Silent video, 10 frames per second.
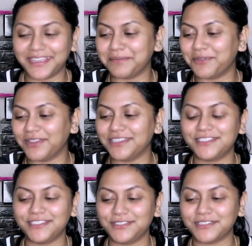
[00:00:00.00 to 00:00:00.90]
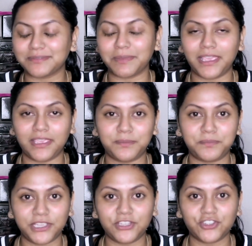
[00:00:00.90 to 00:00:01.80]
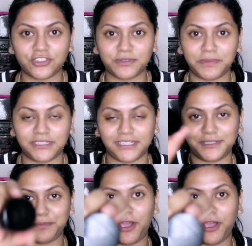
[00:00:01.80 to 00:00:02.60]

I'm going to use my BH Cosmetics